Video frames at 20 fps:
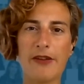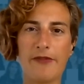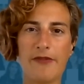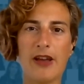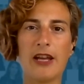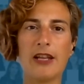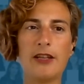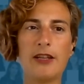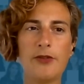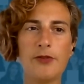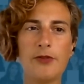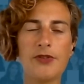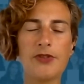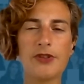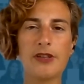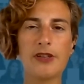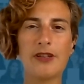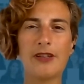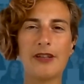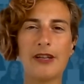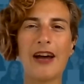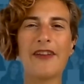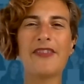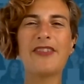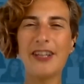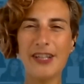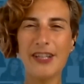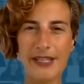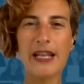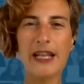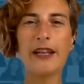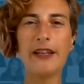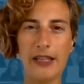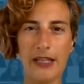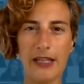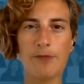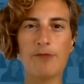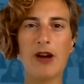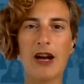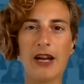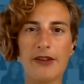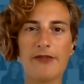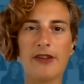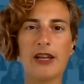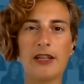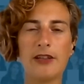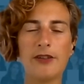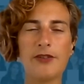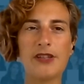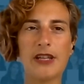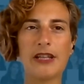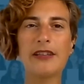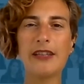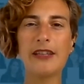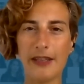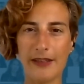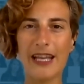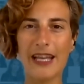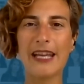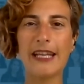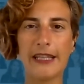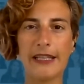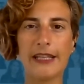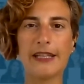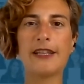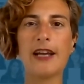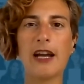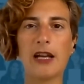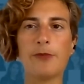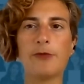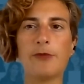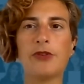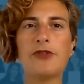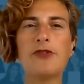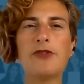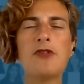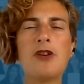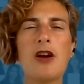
values, understanding my values, and taking the time,